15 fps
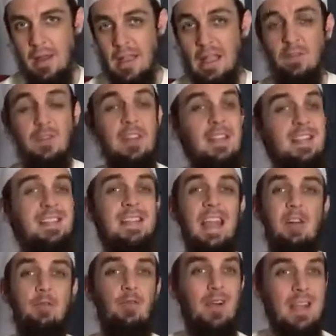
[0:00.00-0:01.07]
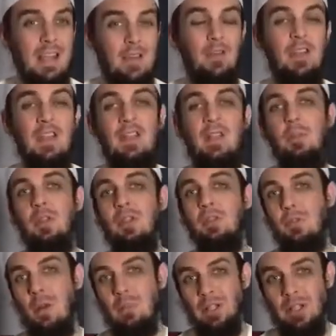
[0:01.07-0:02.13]
if he doesn't get forgiven in the month
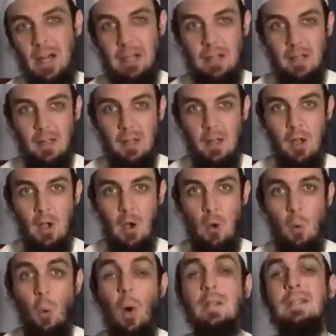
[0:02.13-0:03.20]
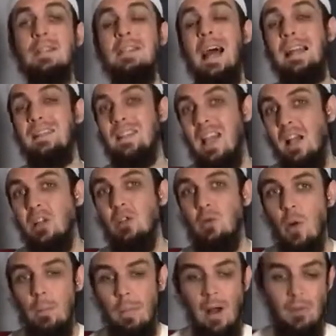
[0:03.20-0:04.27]
of Ramadan, what does that tell
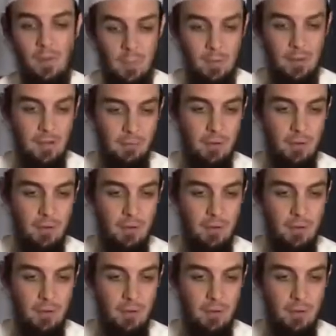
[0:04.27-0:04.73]
you about the month of